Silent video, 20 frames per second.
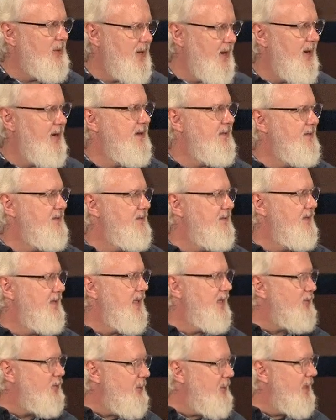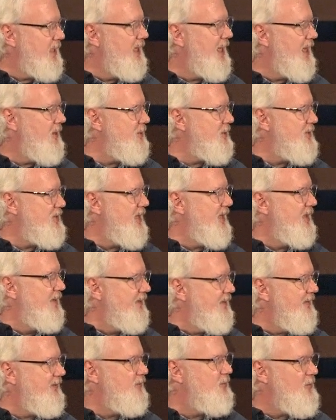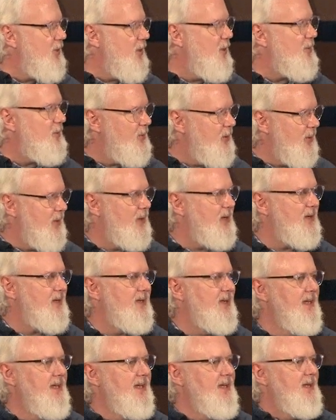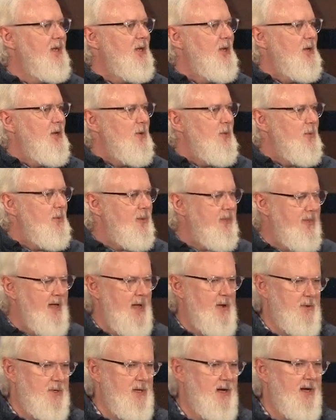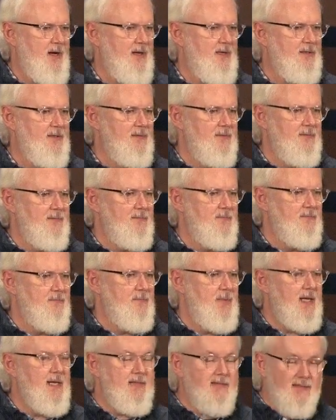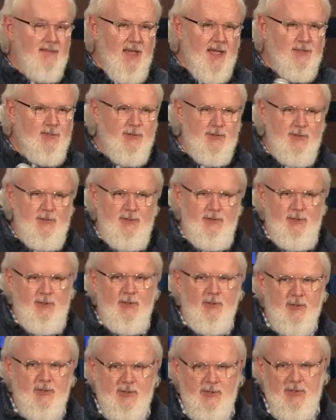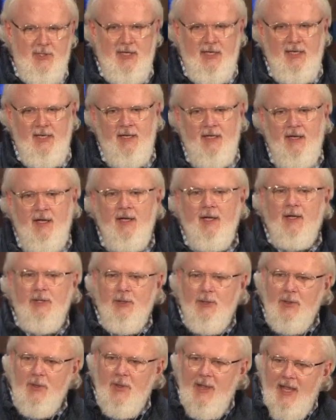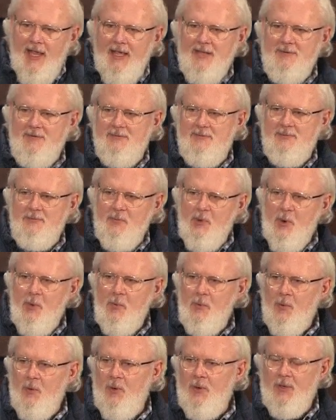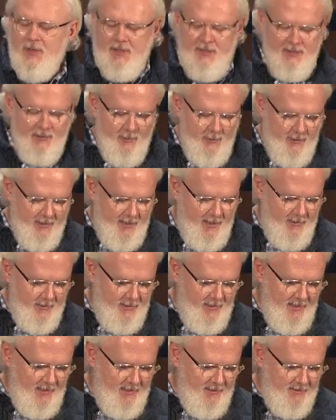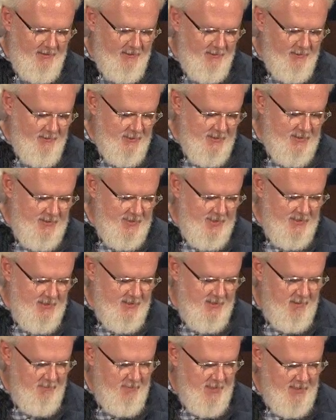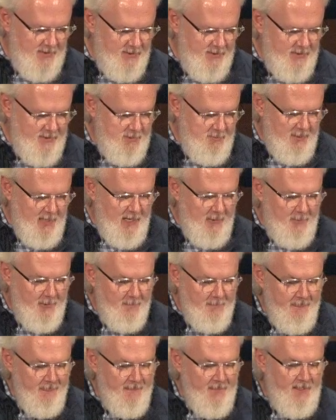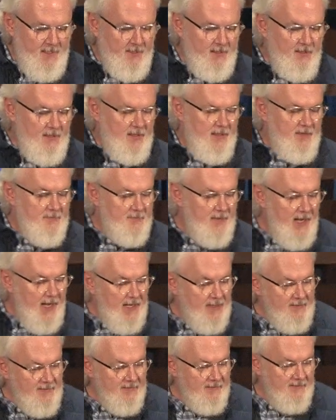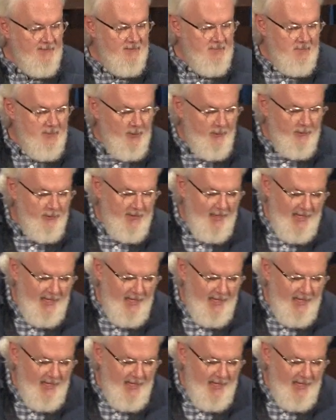God. That's what my dad was saying. This won't work without God. And it's not just the church. Your life won't work without God. Look what it says in the Message Bible. If God doesn't build the